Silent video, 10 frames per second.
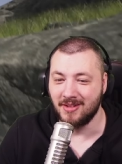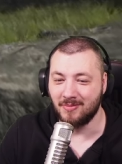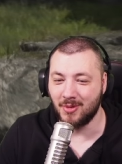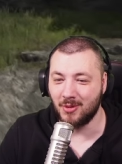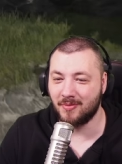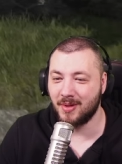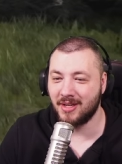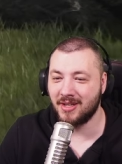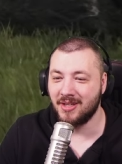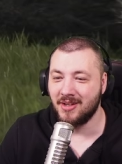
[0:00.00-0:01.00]

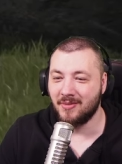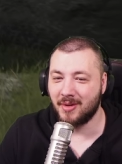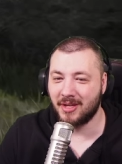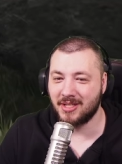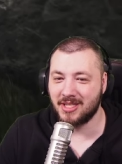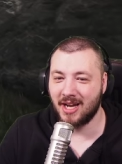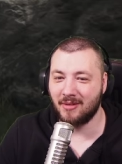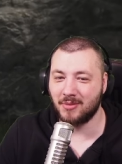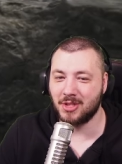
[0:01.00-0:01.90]
movement, because I'm